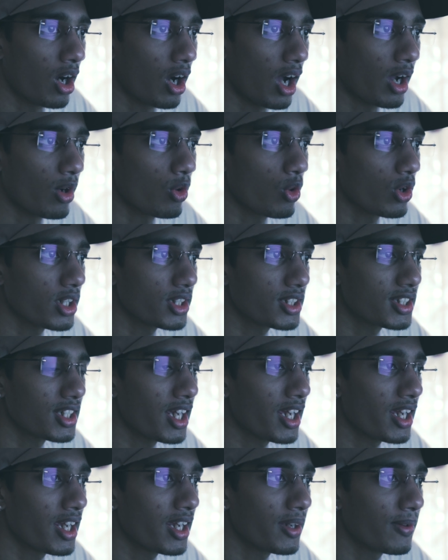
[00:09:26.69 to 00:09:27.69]
I want to
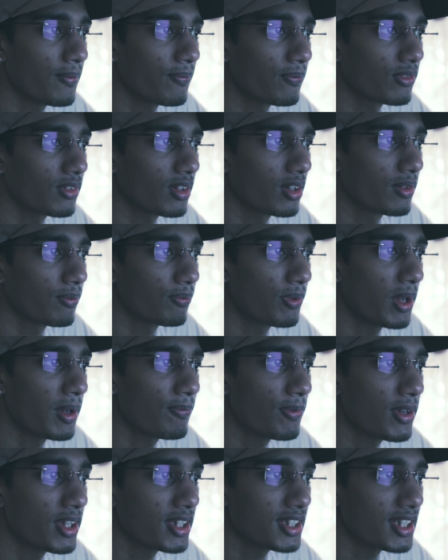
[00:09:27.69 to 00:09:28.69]
say
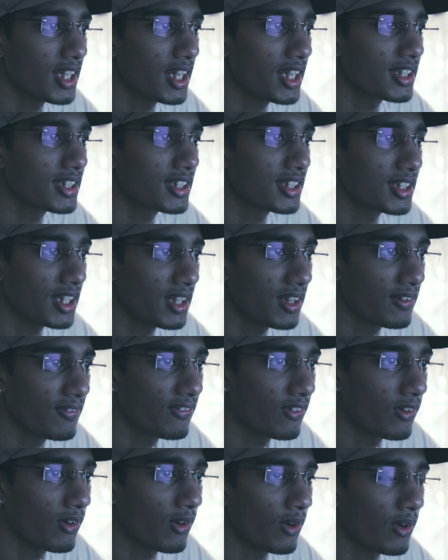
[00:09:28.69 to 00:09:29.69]
PP6 Cine
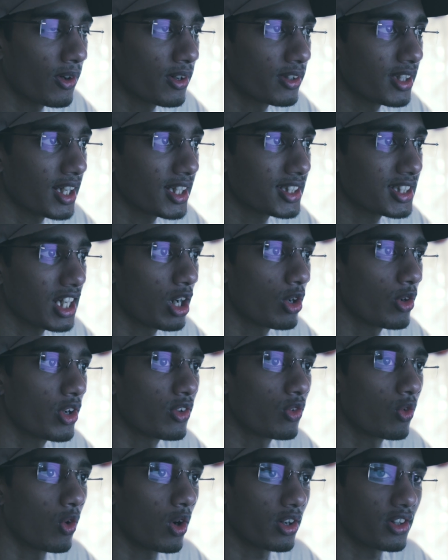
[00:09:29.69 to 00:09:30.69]
4, that's how
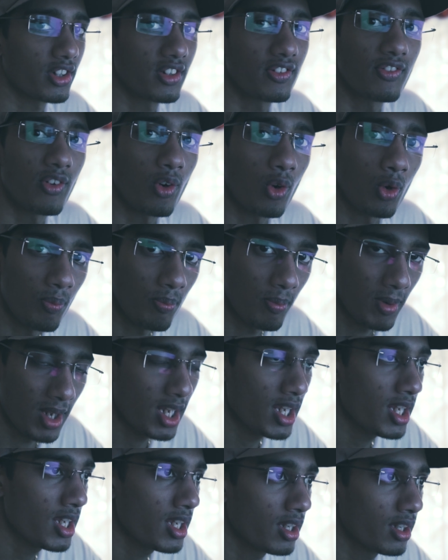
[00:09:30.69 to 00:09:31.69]
it worked for
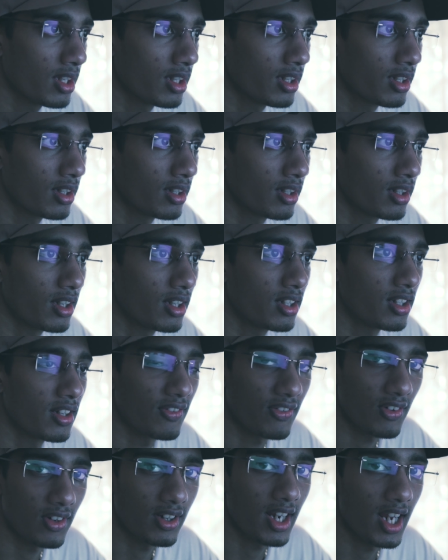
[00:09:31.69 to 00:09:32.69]
me in
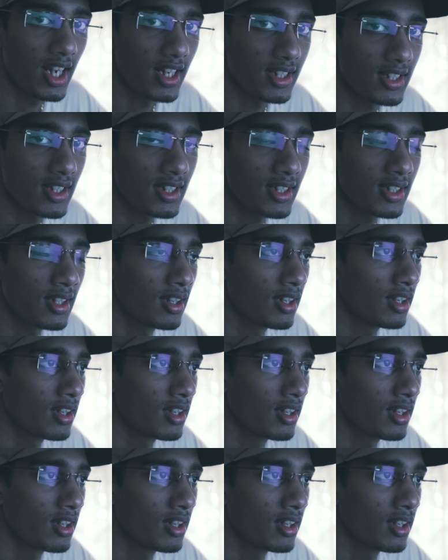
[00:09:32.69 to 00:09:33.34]
different cases,